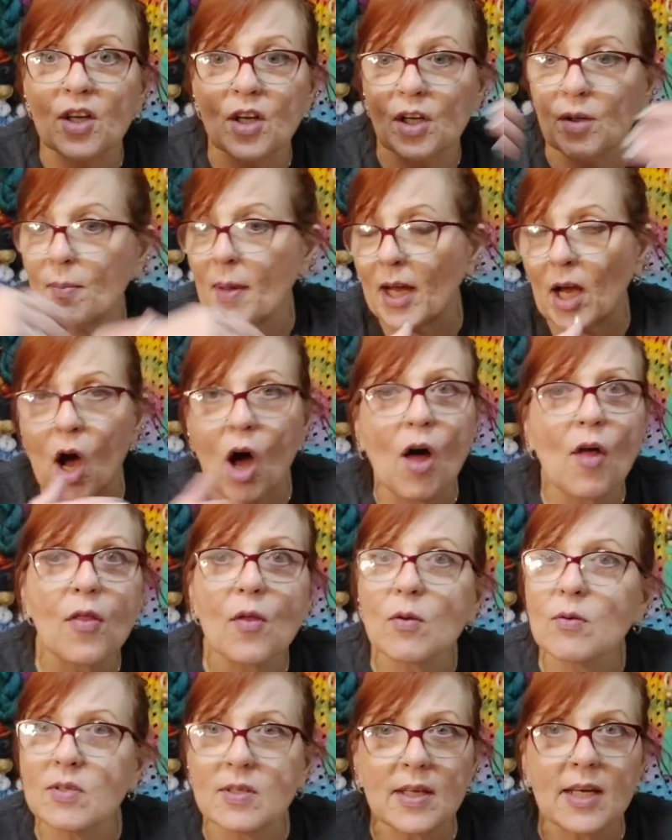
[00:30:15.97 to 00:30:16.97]
You could make all
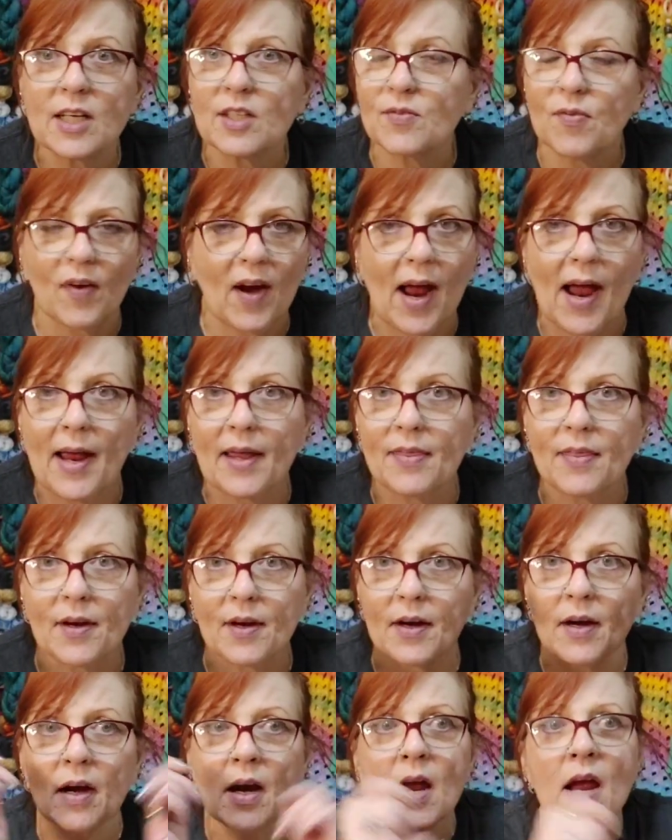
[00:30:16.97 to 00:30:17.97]
those things for
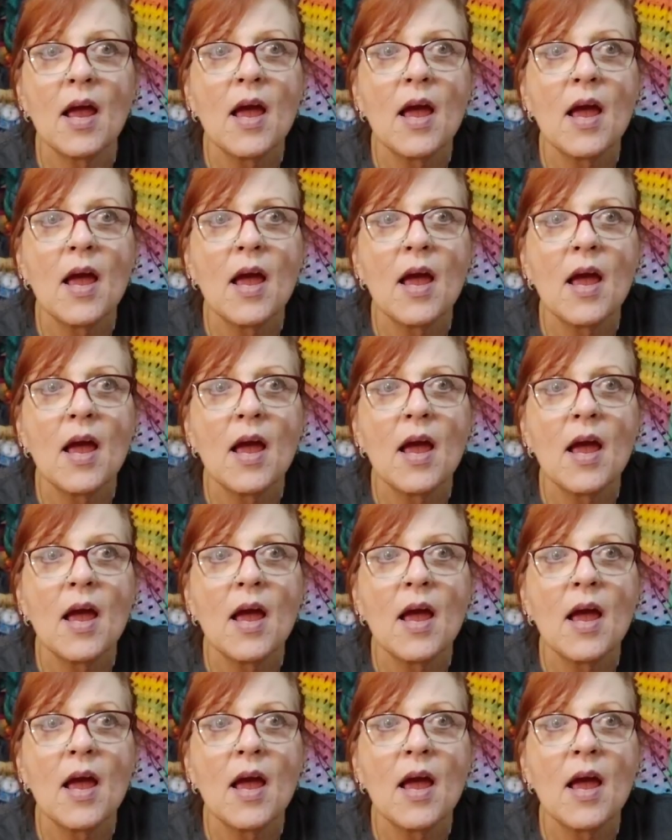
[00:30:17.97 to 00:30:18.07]
either.